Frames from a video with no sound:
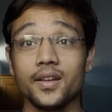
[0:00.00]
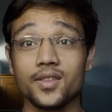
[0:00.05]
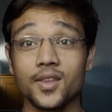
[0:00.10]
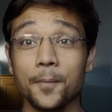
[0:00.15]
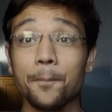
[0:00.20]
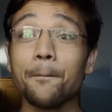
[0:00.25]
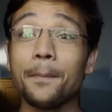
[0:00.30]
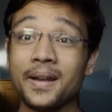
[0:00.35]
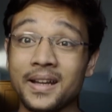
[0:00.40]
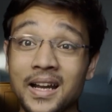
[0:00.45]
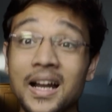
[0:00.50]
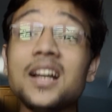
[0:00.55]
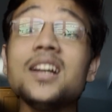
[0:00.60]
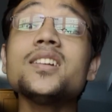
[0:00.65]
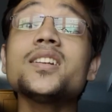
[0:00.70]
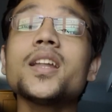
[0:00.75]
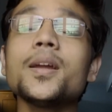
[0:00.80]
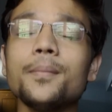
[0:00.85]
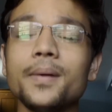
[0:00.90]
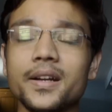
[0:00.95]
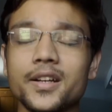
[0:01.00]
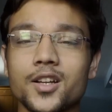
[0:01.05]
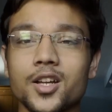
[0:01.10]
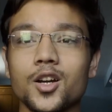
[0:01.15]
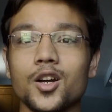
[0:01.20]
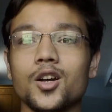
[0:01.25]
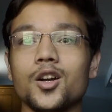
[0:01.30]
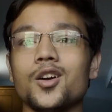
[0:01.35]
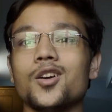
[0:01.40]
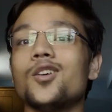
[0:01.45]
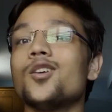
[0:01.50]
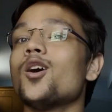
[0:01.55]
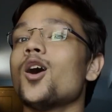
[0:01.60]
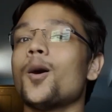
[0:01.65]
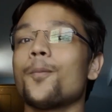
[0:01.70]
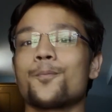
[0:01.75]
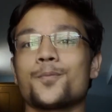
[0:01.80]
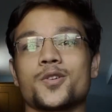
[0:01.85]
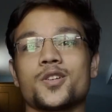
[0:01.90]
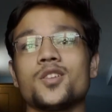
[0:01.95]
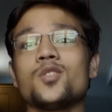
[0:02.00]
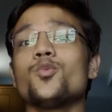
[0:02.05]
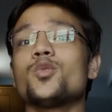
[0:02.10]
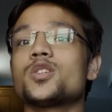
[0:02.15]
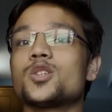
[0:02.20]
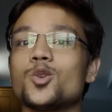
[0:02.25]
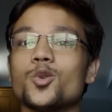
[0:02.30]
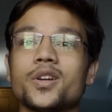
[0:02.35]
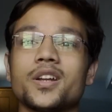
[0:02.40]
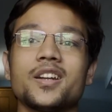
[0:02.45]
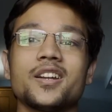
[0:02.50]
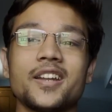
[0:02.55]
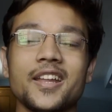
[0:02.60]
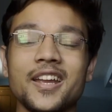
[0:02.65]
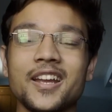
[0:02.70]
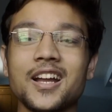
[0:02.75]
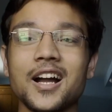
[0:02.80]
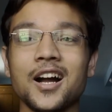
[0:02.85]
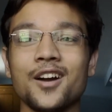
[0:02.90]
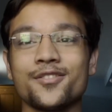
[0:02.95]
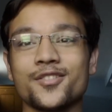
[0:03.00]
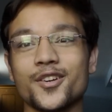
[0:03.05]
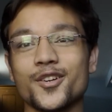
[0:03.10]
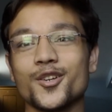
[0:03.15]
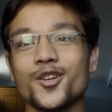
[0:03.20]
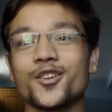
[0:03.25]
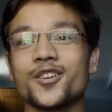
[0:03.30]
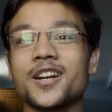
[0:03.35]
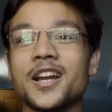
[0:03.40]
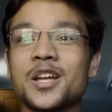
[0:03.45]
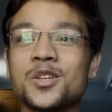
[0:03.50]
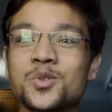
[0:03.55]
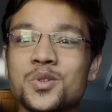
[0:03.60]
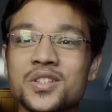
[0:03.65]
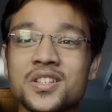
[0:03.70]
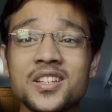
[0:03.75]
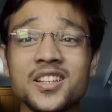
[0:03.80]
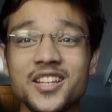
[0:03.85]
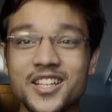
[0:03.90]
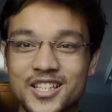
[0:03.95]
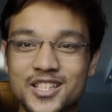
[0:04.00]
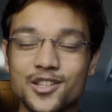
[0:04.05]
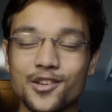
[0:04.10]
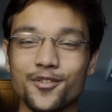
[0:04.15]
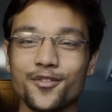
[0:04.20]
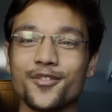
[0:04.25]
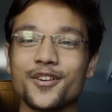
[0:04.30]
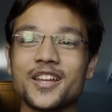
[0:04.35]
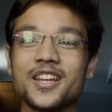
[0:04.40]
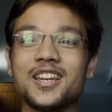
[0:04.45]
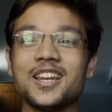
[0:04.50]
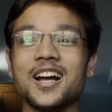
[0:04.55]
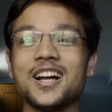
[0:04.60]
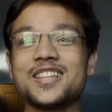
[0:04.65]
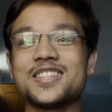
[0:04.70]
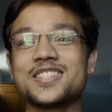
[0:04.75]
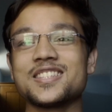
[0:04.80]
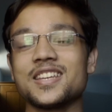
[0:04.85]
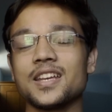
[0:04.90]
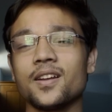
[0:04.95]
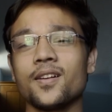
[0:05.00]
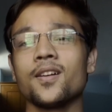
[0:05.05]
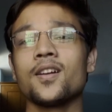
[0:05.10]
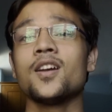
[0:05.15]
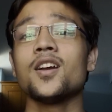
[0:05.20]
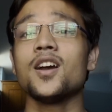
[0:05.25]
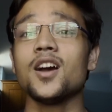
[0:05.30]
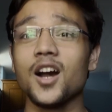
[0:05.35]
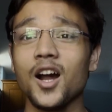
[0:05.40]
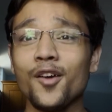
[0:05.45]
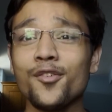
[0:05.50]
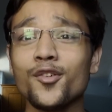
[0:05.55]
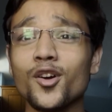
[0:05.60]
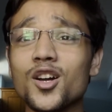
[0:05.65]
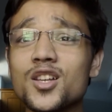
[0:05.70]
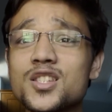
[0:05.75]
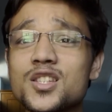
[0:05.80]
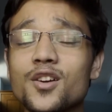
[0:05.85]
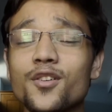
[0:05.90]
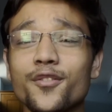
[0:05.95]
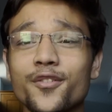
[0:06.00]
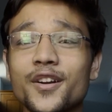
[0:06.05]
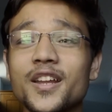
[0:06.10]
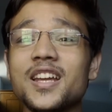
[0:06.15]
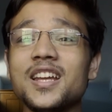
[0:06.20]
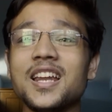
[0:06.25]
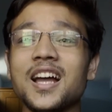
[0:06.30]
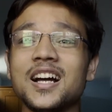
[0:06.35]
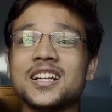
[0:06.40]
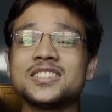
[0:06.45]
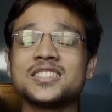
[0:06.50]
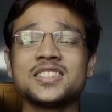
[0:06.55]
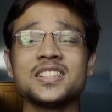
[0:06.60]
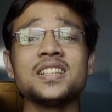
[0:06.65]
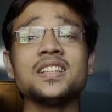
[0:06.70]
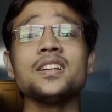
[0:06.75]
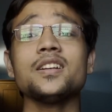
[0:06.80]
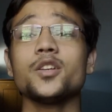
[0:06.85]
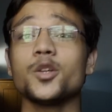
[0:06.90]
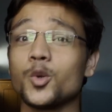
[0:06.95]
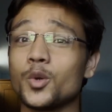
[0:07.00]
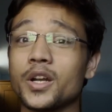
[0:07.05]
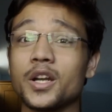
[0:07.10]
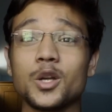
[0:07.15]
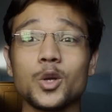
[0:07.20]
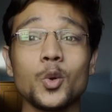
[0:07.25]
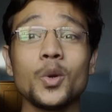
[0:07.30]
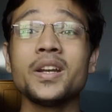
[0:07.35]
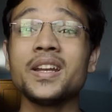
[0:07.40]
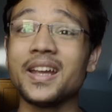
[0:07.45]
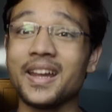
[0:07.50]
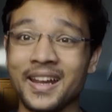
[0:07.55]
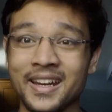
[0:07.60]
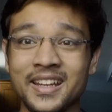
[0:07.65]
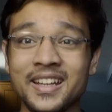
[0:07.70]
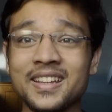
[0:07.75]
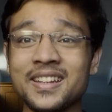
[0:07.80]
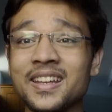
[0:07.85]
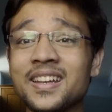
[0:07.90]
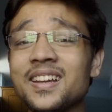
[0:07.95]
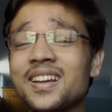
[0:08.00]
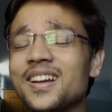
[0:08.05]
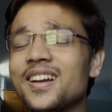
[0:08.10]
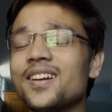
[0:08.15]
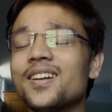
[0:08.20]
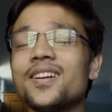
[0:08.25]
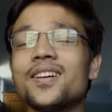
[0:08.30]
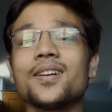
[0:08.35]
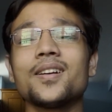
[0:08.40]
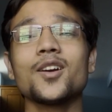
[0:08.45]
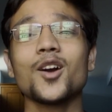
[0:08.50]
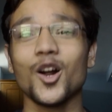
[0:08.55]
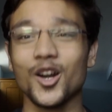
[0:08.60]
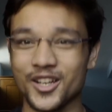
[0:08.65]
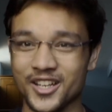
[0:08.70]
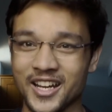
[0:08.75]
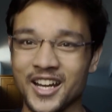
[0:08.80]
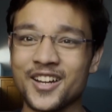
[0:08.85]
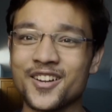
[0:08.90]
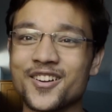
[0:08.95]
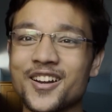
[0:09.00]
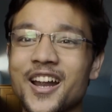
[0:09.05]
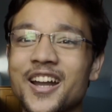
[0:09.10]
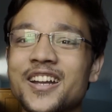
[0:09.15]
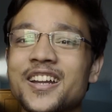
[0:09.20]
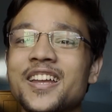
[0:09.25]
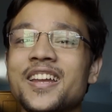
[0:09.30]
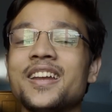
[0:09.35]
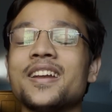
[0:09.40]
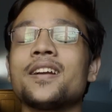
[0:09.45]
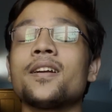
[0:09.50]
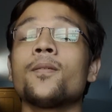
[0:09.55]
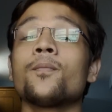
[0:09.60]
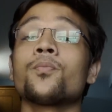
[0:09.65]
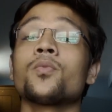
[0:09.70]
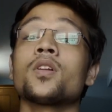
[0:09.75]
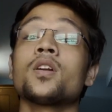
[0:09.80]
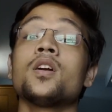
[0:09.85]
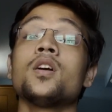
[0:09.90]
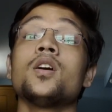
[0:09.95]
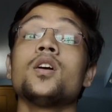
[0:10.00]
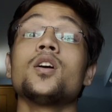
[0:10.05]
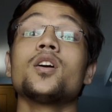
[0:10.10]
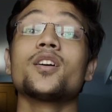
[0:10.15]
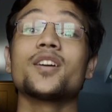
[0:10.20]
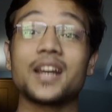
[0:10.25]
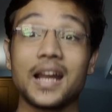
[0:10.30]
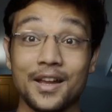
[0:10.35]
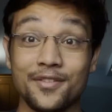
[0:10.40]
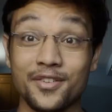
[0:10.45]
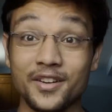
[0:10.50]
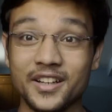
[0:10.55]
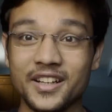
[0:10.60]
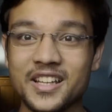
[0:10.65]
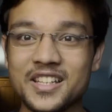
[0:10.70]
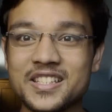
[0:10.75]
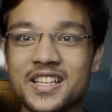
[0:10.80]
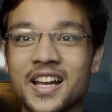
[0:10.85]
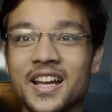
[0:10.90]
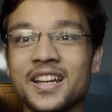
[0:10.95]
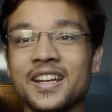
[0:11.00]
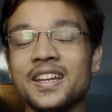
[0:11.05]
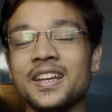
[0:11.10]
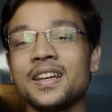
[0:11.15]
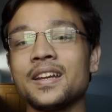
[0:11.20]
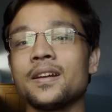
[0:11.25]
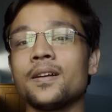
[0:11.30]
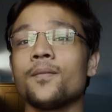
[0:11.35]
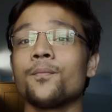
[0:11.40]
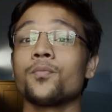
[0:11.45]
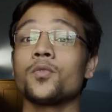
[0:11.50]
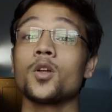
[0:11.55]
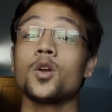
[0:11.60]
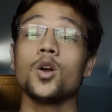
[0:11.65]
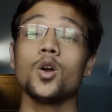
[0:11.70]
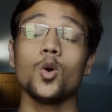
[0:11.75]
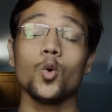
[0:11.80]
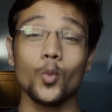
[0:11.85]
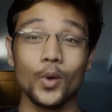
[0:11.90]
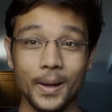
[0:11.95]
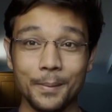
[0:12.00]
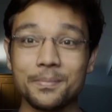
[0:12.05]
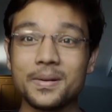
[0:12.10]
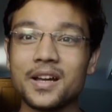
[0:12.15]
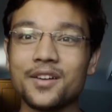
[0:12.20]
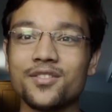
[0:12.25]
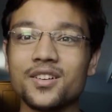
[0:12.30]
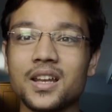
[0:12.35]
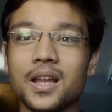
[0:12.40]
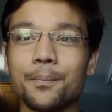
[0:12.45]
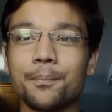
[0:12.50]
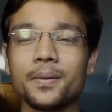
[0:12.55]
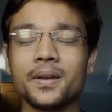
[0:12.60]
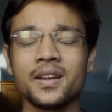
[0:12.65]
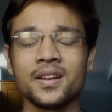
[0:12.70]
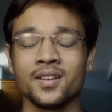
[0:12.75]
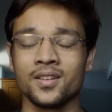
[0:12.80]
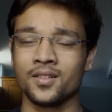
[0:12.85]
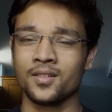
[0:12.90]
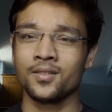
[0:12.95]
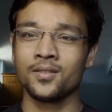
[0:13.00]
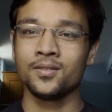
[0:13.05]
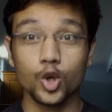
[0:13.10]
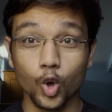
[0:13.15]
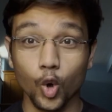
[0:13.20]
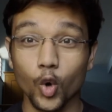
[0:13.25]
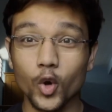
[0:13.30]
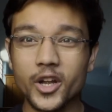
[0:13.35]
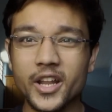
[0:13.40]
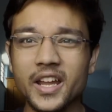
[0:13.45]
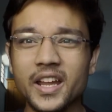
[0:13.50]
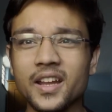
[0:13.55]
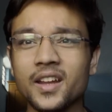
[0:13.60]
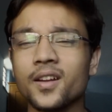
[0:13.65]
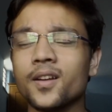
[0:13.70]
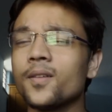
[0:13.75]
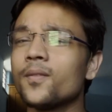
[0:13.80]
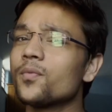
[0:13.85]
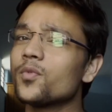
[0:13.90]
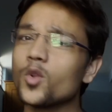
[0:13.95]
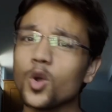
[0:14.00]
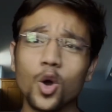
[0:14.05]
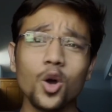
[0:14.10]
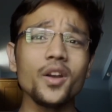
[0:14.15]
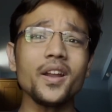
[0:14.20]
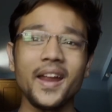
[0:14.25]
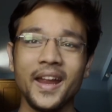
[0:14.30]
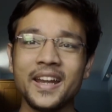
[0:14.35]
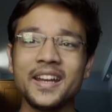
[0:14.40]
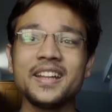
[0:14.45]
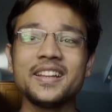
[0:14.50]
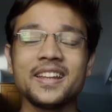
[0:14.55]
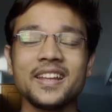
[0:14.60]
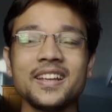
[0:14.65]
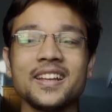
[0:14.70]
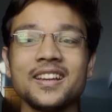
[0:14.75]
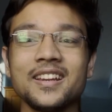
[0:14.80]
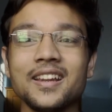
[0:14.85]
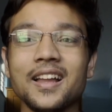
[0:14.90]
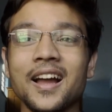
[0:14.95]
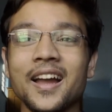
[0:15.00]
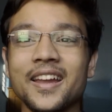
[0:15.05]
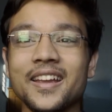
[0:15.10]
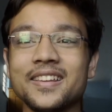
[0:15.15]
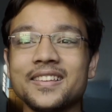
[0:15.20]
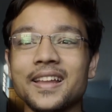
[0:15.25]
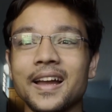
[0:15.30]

The penultimate option which you can take after your graduation is freelancing of course freelancing you can do in anything content writing graphic designing web developing coding or anything like